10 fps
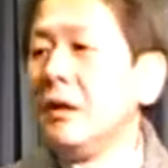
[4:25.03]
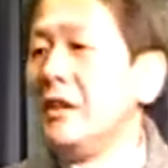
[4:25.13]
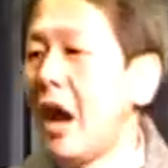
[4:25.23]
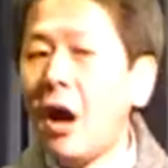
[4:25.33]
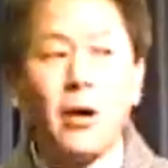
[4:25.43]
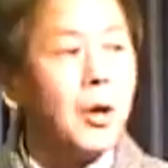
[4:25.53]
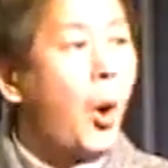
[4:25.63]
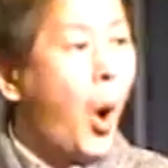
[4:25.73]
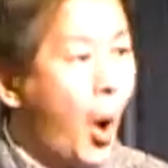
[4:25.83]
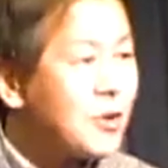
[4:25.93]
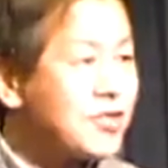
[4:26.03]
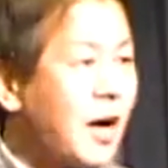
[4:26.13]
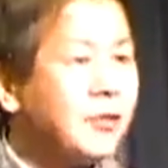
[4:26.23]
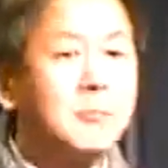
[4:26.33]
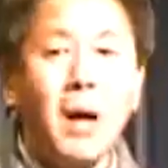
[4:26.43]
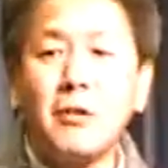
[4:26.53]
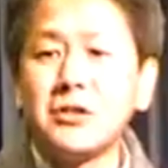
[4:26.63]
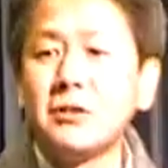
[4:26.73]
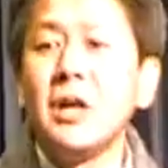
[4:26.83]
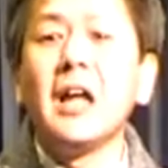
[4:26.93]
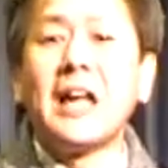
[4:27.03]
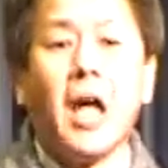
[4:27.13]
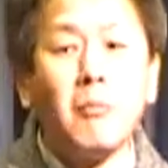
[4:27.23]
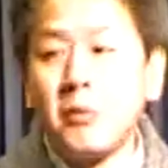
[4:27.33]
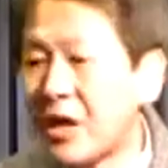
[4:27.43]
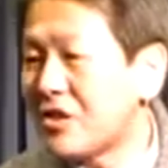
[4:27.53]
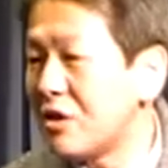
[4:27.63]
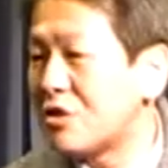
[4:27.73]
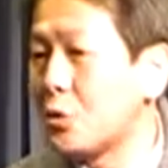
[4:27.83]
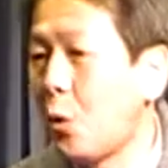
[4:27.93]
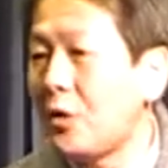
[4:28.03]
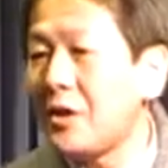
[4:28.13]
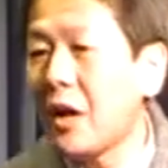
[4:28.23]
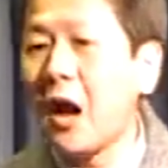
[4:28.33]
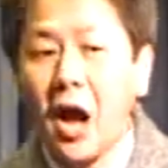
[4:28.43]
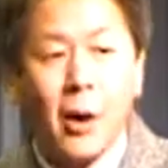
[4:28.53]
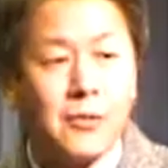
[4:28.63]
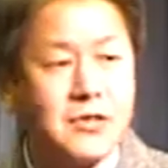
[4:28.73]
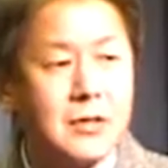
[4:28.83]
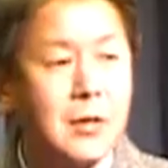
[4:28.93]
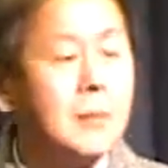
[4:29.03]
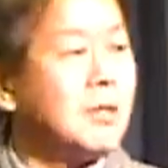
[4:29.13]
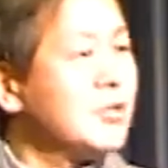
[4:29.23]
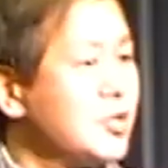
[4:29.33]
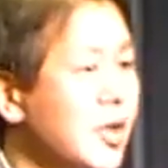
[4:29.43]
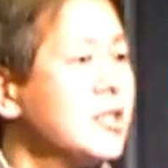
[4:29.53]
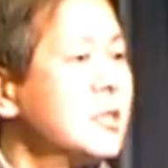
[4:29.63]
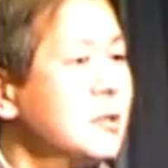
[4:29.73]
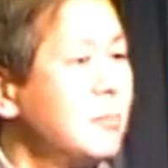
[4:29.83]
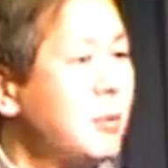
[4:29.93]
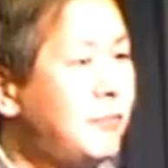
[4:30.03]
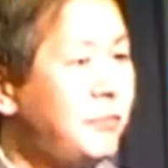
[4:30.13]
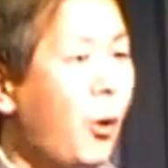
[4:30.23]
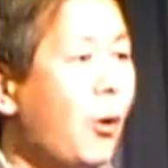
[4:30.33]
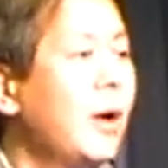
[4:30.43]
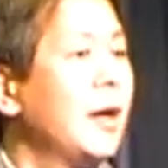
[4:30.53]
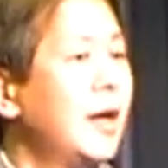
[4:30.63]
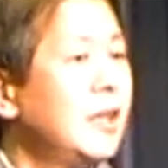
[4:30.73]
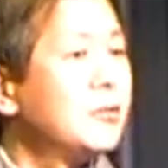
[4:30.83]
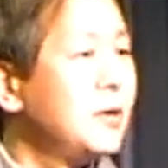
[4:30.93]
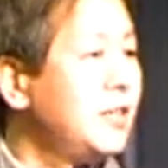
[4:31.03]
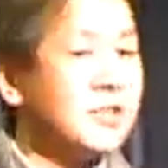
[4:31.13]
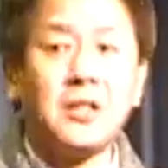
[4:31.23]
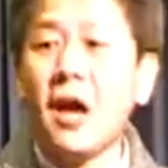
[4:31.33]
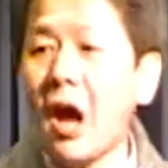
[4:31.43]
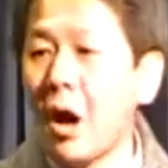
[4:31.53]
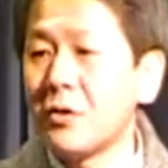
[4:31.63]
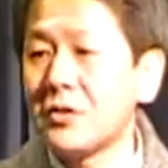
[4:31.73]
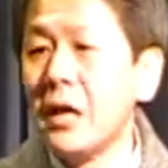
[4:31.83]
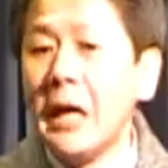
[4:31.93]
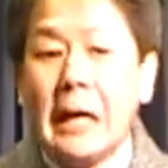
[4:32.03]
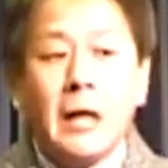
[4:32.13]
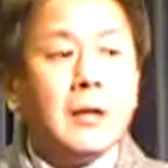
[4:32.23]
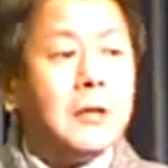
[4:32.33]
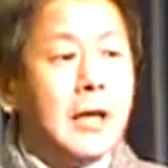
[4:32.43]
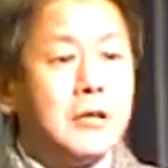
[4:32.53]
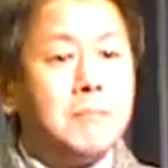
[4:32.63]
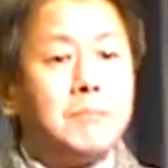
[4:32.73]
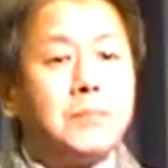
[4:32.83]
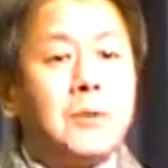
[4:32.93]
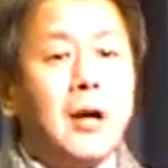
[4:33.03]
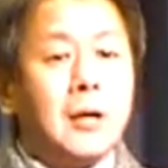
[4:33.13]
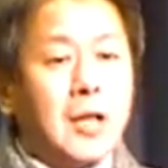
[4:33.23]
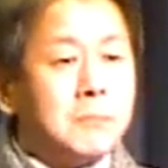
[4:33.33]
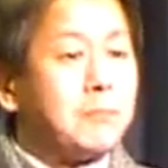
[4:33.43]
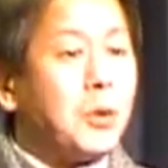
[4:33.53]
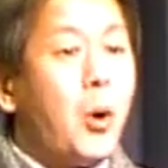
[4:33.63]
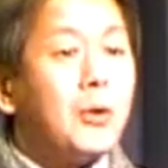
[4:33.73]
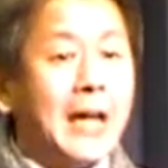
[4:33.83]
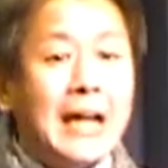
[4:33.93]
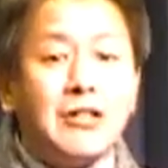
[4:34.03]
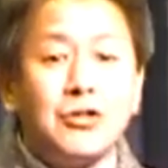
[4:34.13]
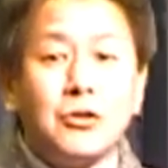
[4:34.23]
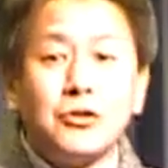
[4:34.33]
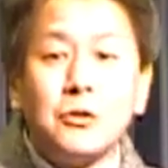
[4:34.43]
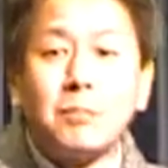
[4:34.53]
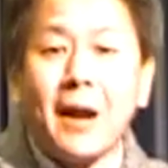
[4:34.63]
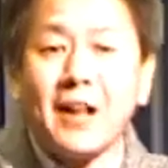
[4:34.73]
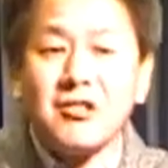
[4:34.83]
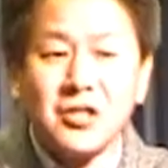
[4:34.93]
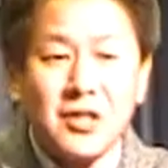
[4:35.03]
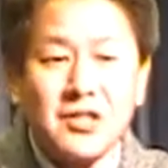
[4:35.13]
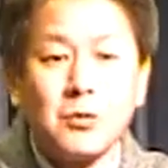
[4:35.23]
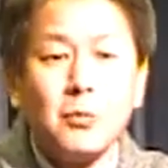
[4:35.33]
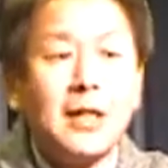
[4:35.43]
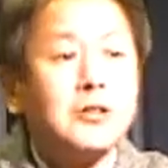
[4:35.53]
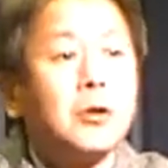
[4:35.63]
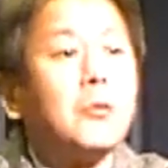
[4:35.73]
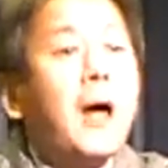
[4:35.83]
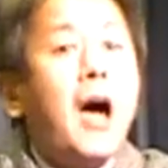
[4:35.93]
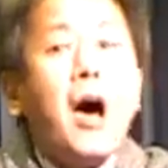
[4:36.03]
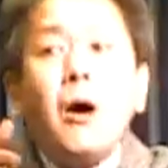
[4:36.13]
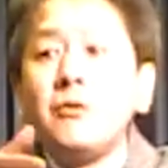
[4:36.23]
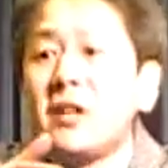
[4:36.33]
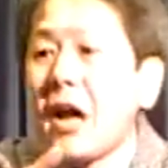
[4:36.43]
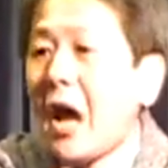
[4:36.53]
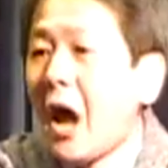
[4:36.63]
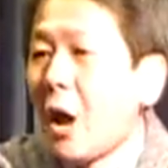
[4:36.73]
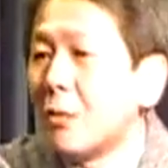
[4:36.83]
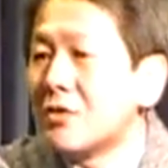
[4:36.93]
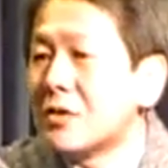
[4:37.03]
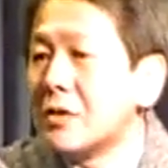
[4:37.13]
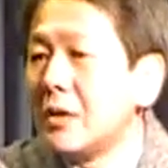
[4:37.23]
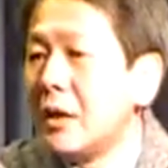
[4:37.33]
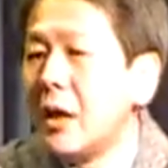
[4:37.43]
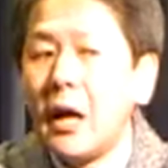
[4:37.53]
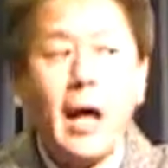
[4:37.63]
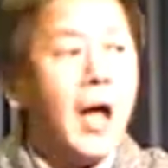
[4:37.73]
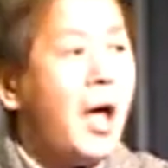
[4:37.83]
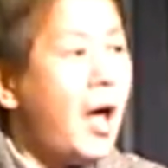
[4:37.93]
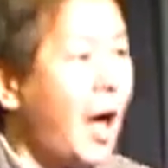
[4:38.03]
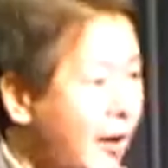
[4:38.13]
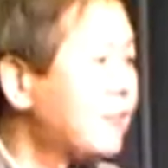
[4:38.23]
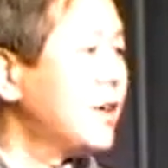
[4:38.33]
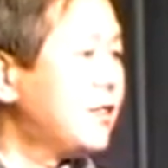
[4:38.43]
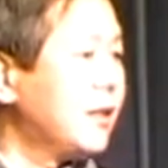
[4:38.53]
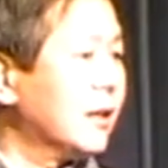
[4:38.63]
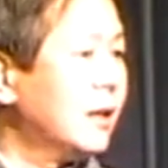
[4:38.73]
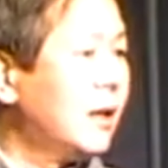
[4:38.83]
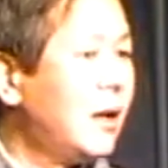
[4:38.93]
Now the whole side of the mountain came rushing toward their house, but just before it reached the house, it broke into two branches and went around the house. Everything